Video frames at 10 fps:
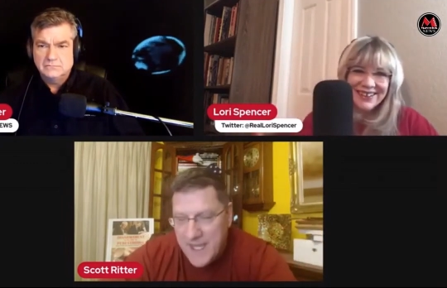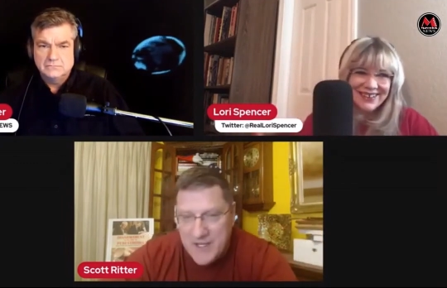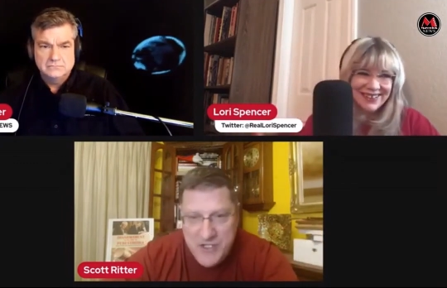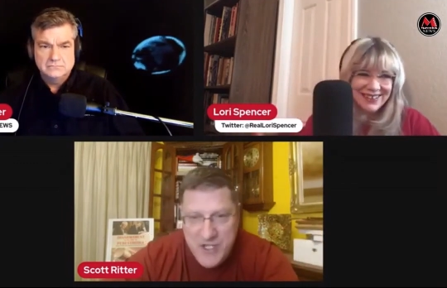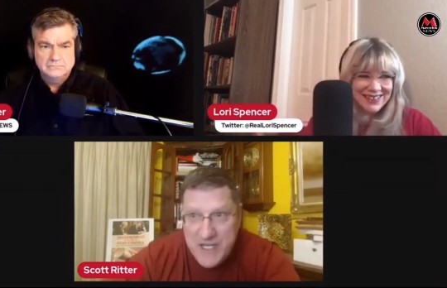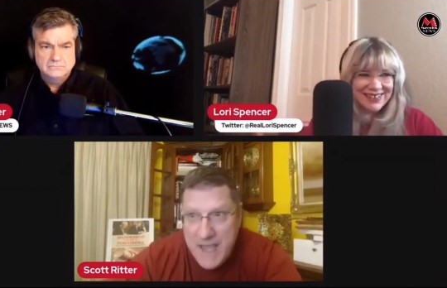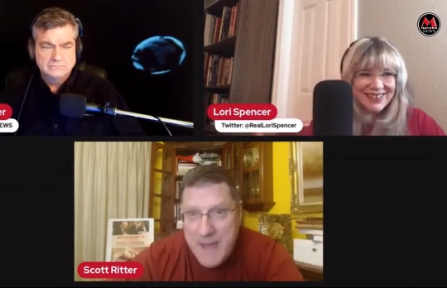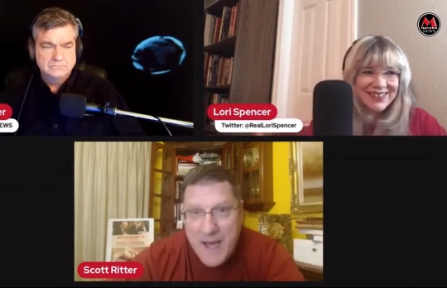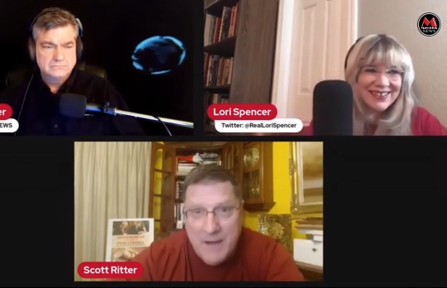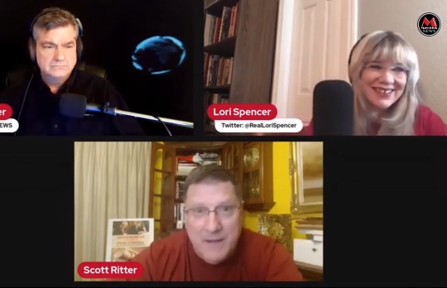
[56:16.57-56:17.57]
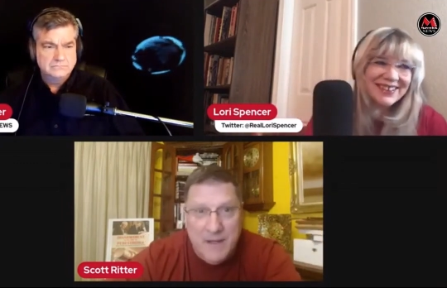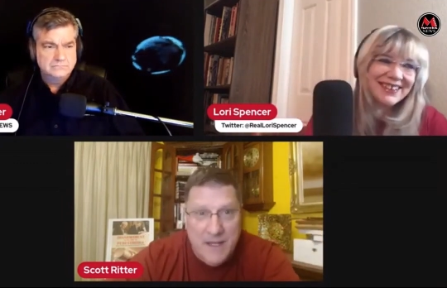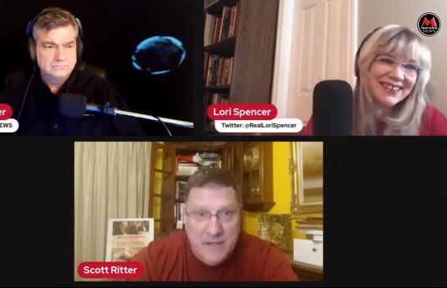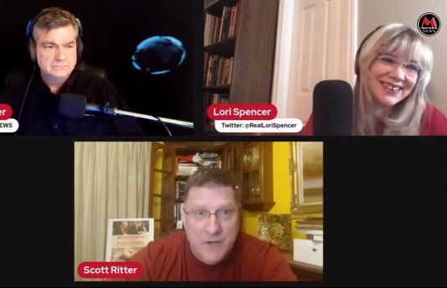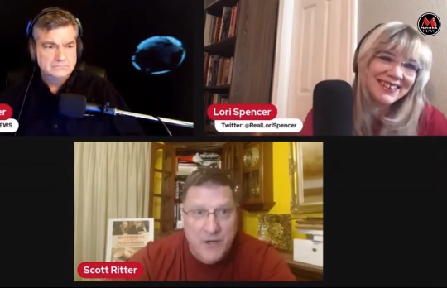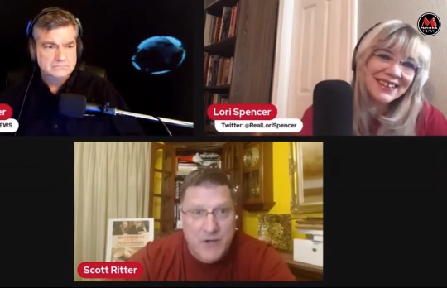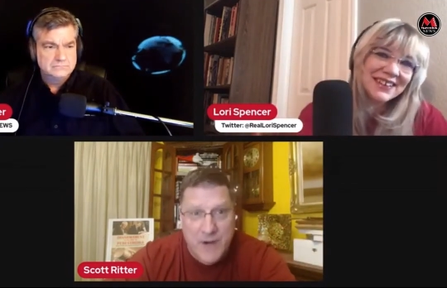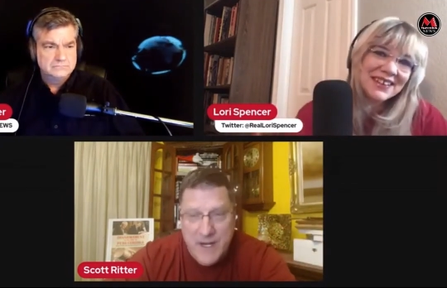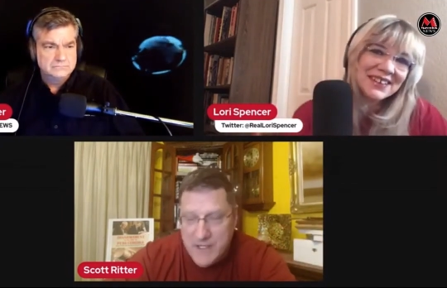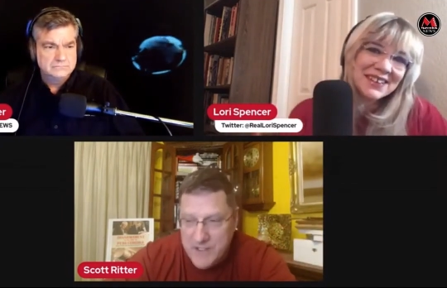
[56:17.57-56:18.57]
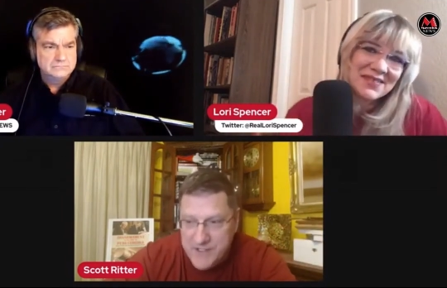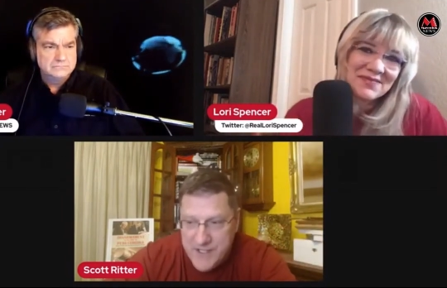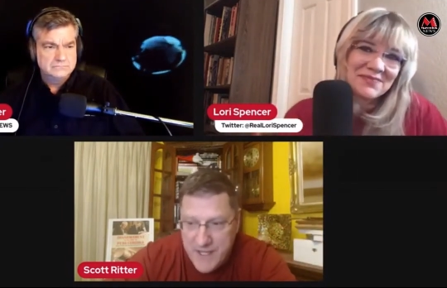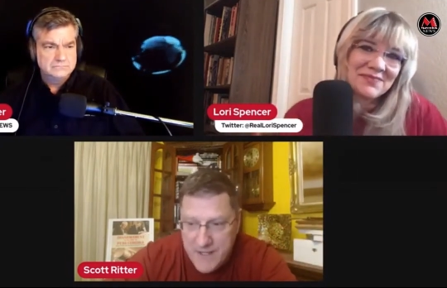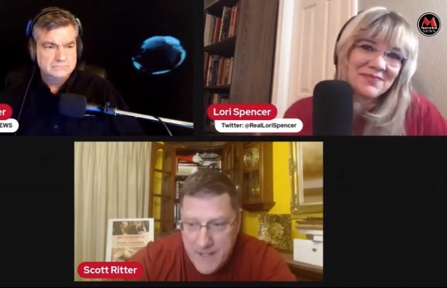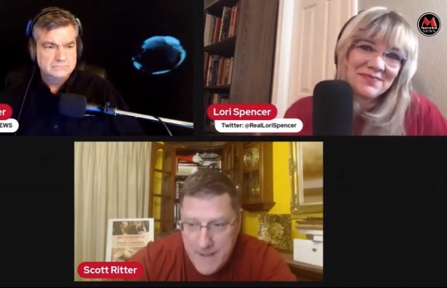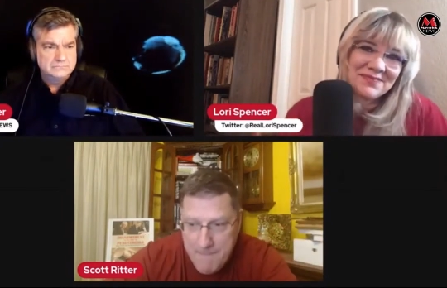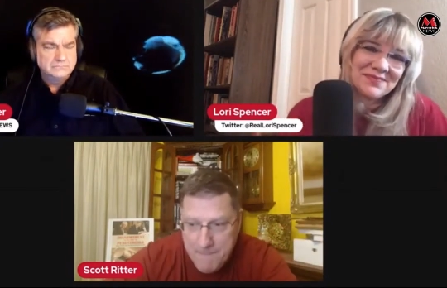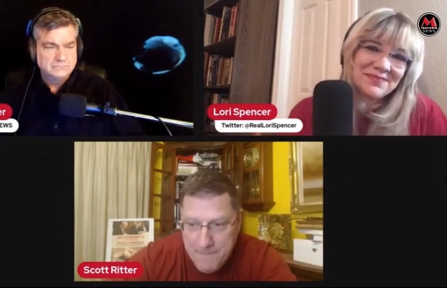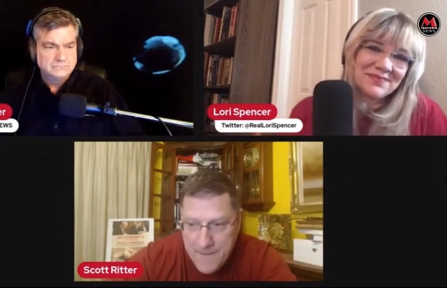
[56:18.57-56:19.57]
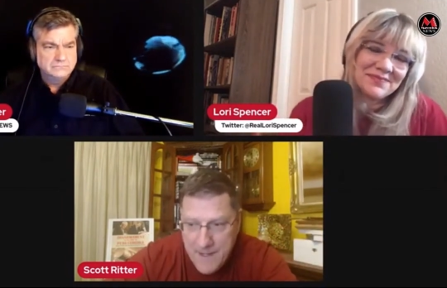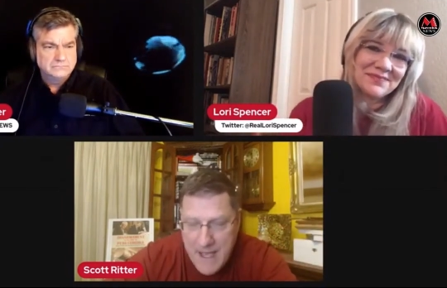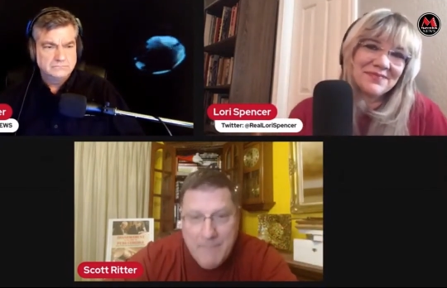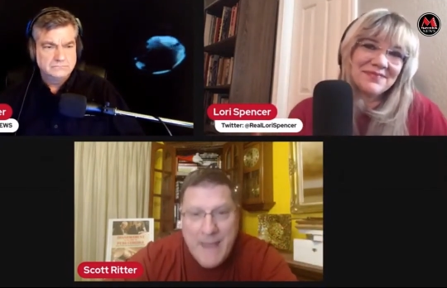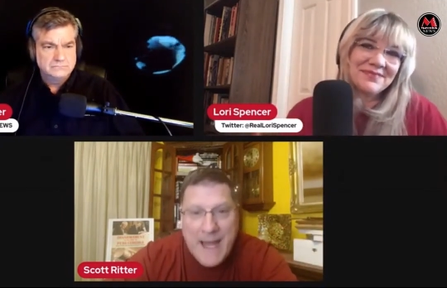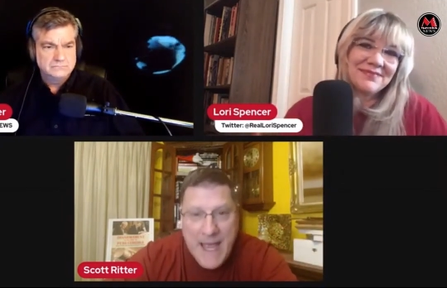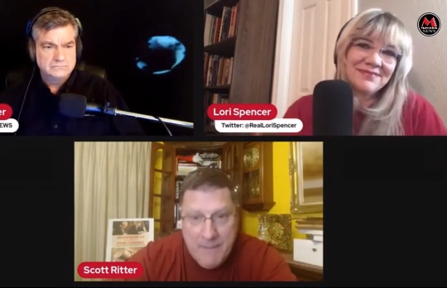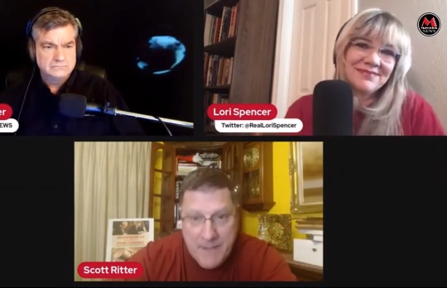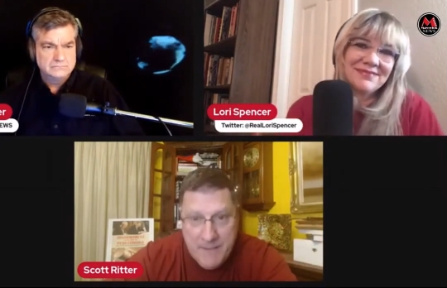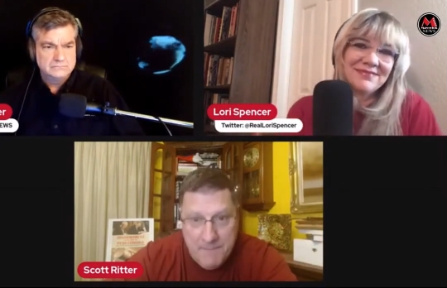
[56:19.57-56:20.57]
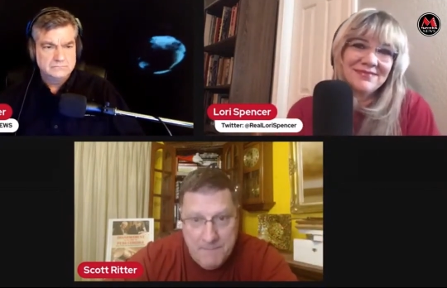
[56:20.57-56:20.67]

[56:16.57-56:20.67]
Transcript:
Speaker 1: and she came out, and to her credit, she said, um, I'm not happy.